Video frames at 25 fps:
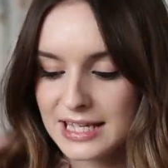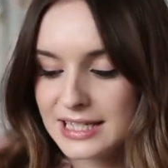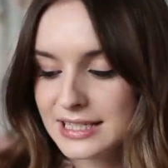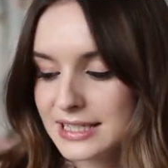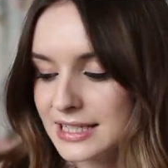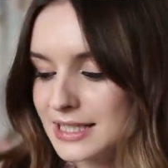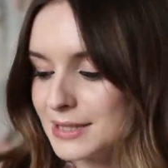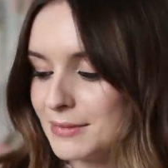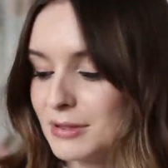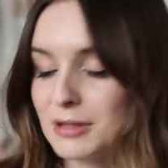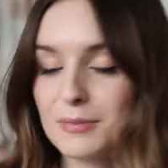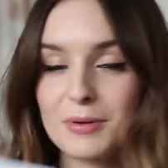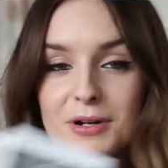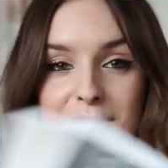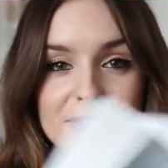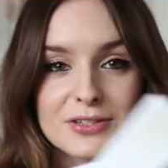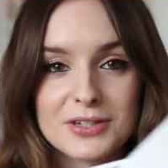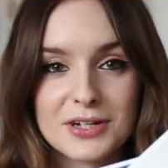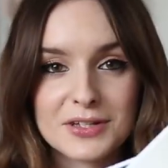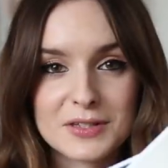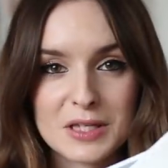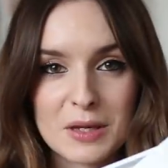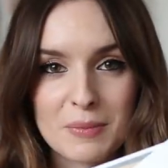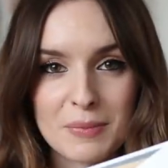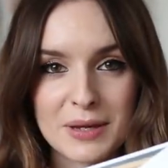These are some of the
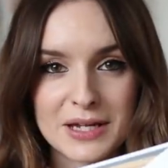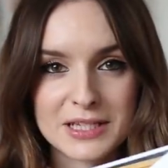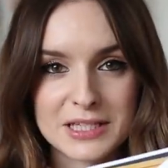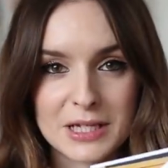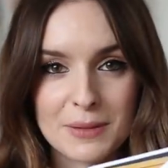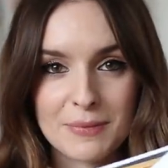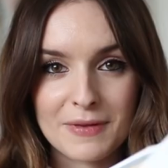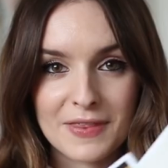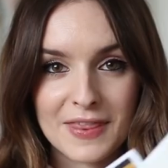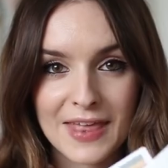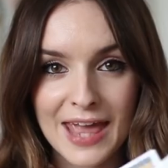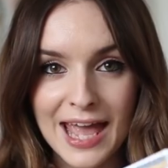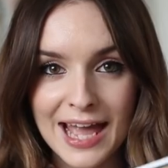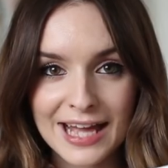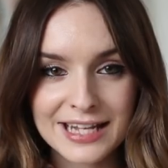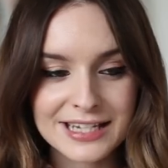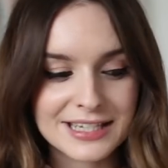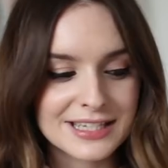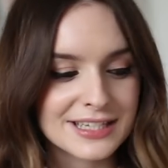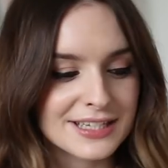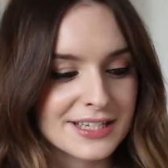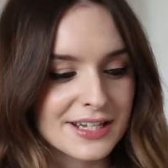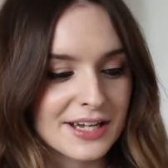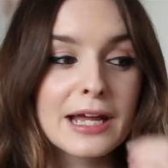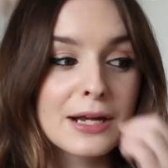postcards I picked up at the
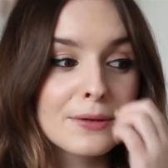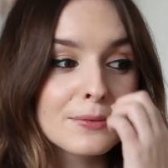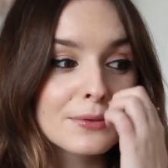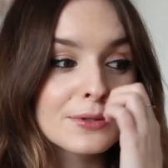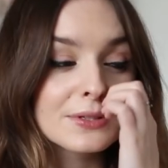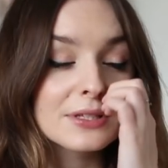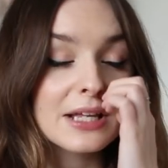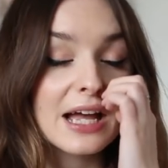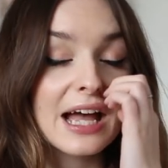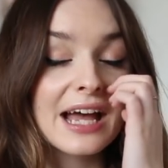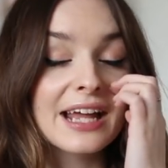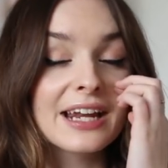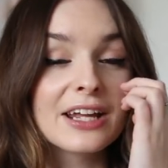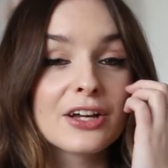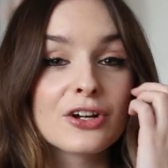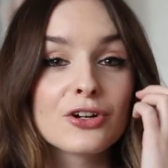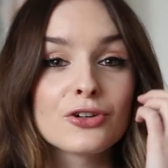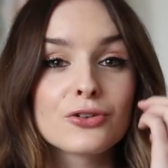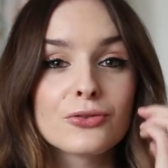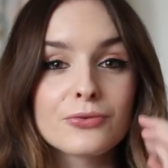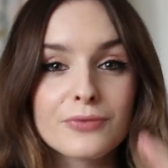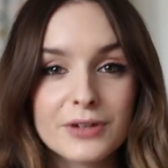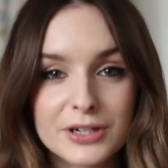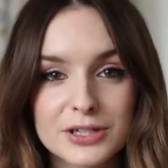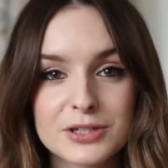end. It was an
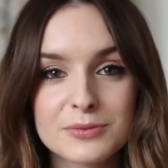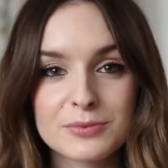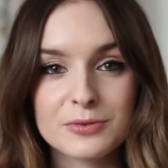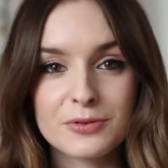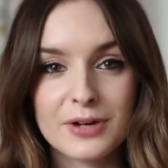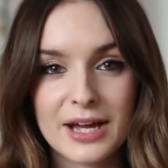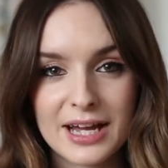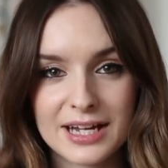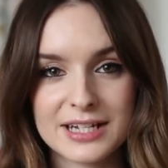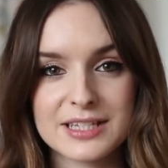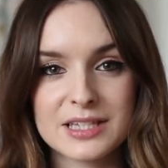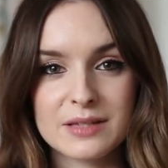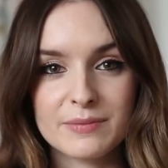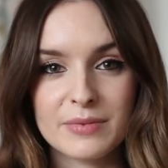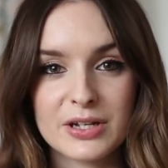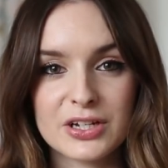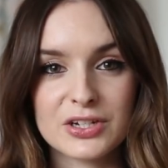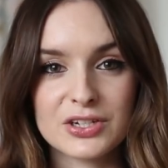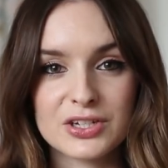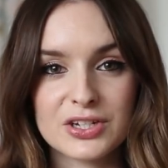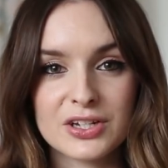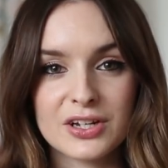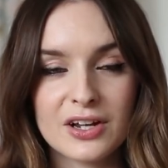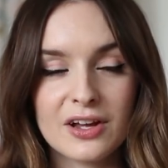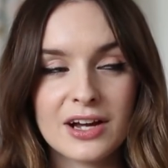incredible
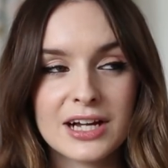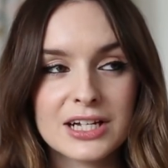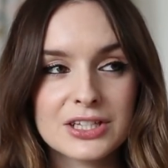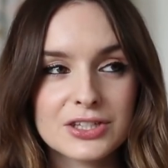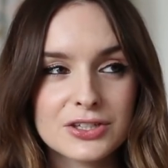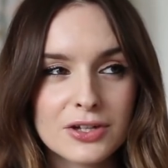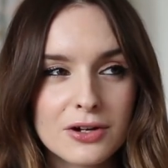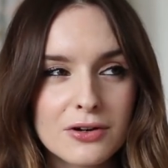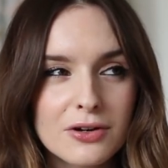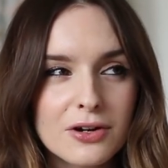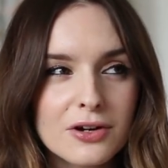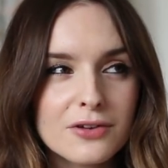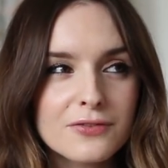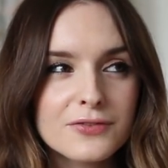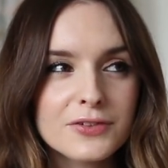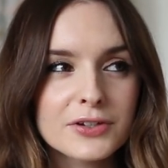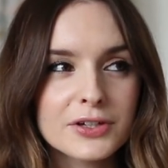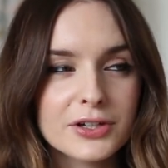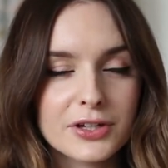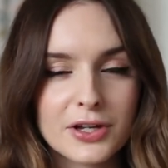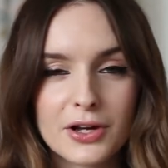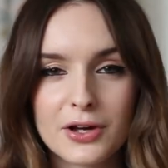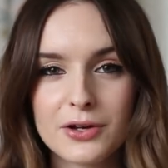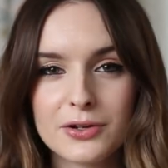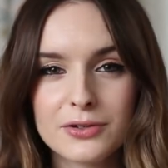exhibition. I don't
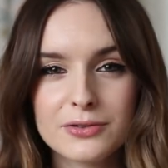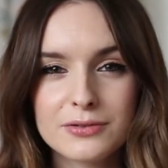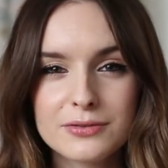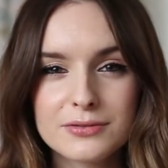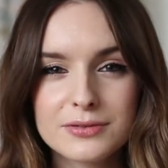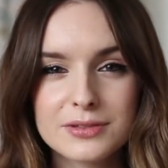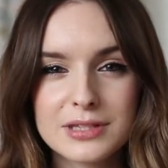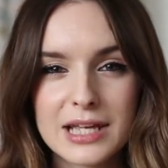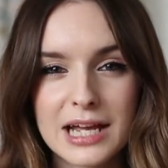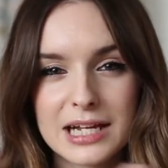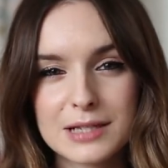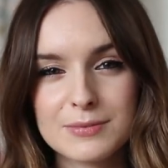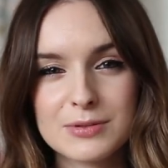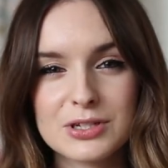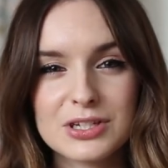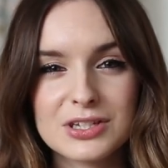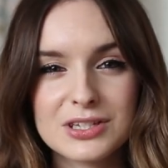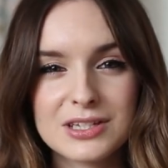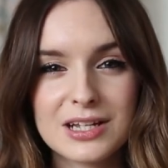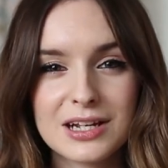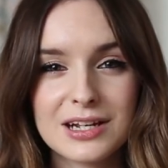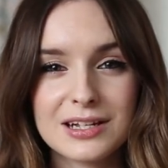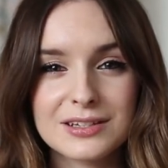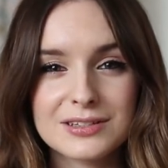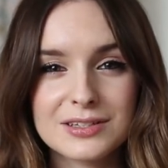often go to
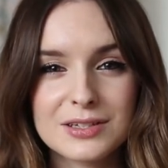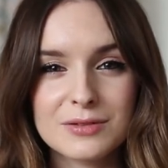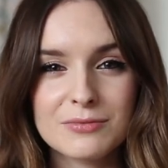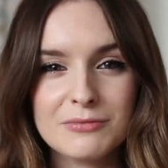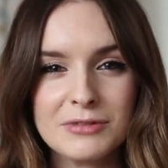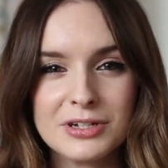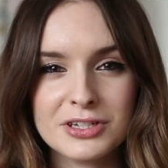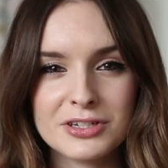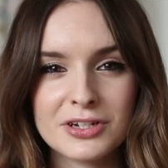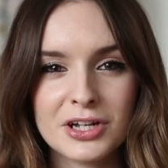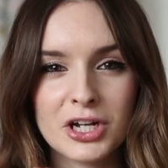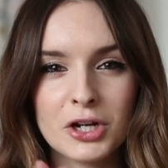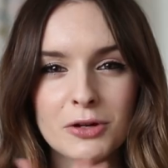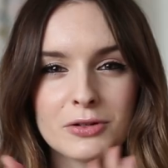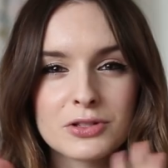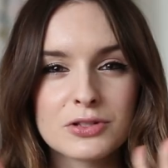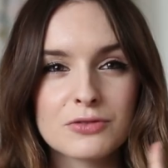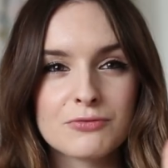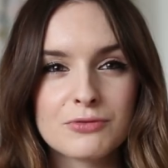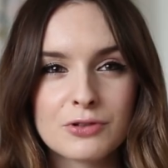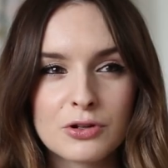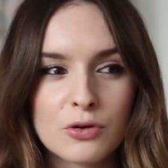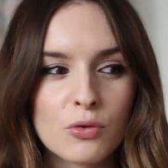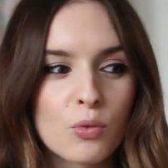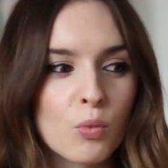exhibitions in London, which I know is
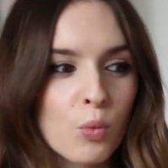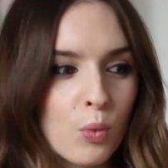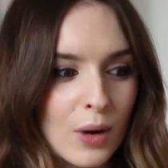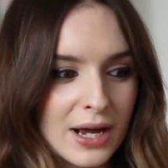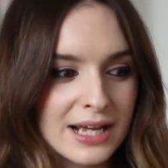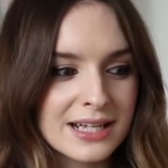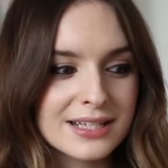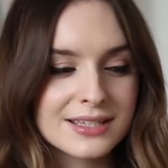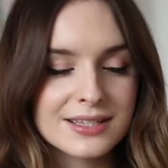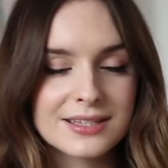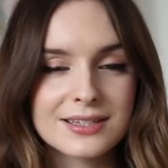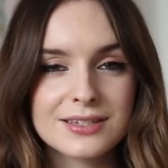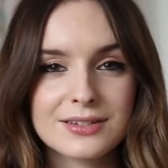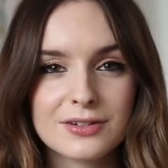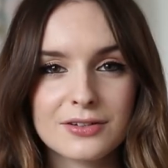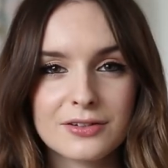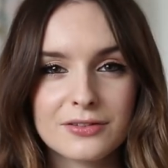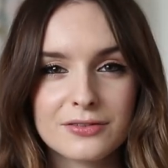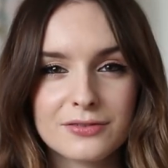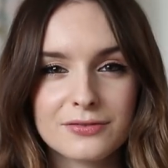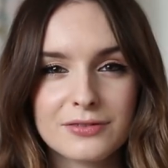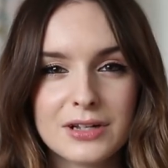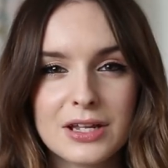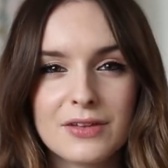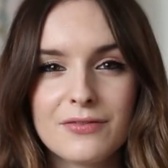a real waste
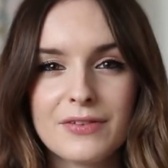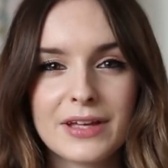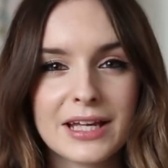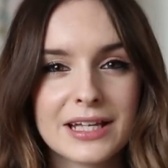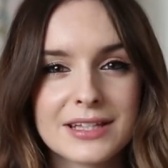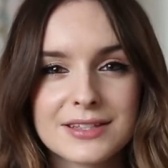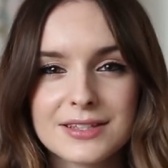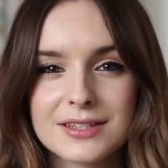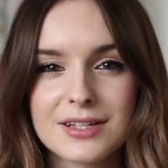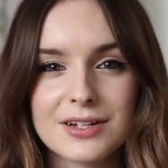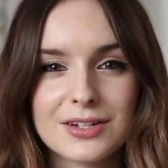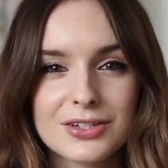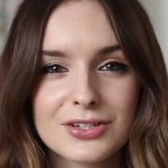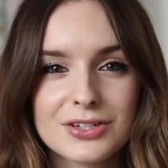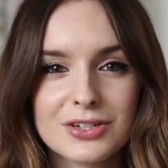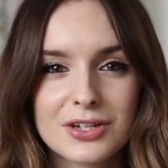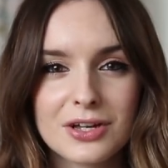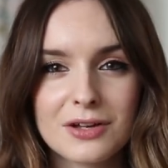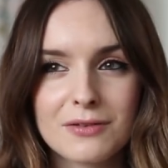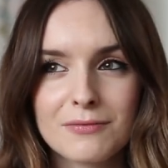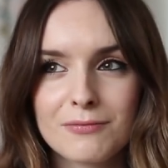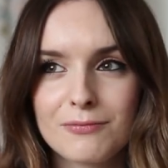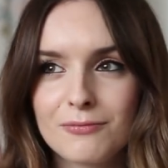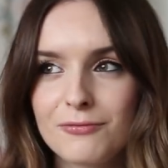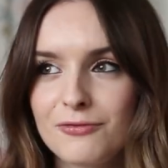of living in such
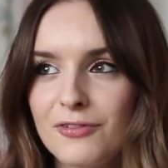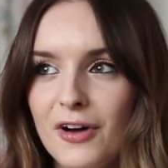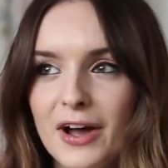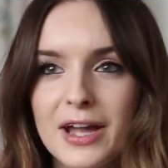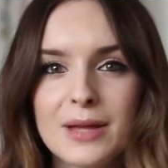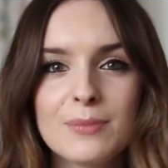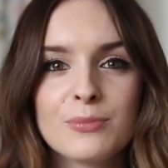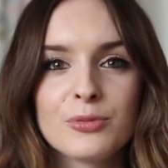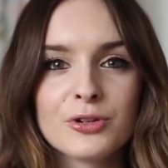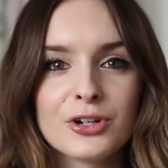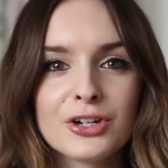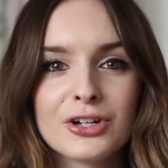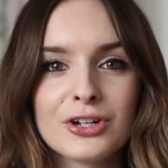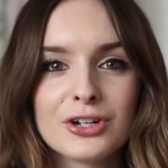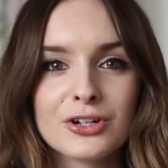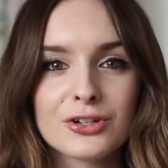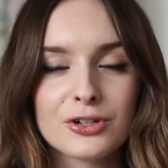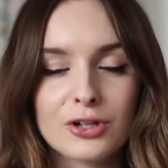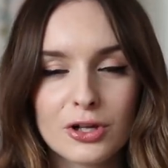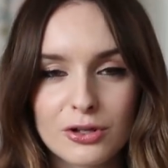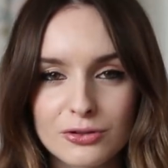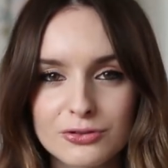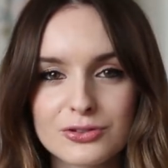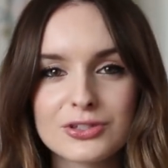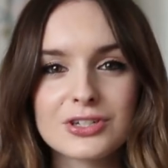a
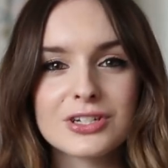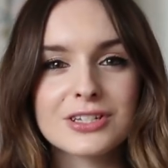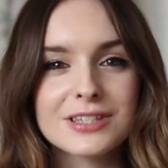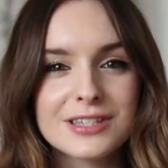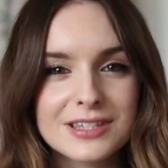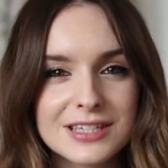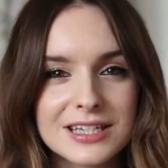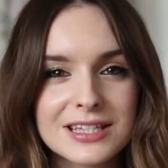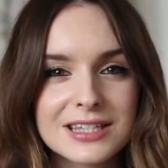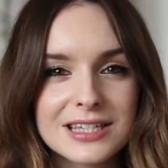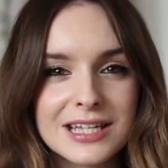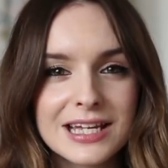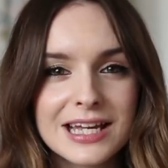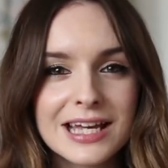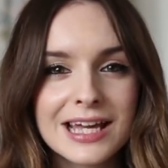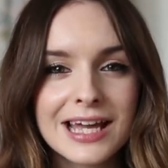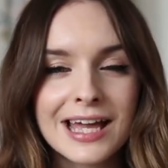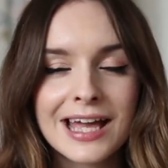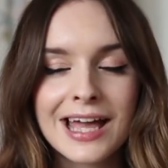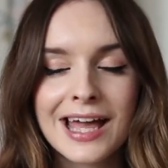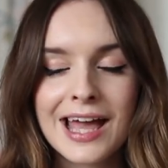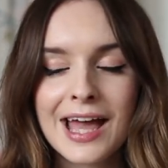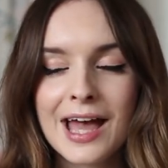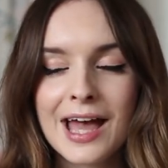vibrant, cultured city,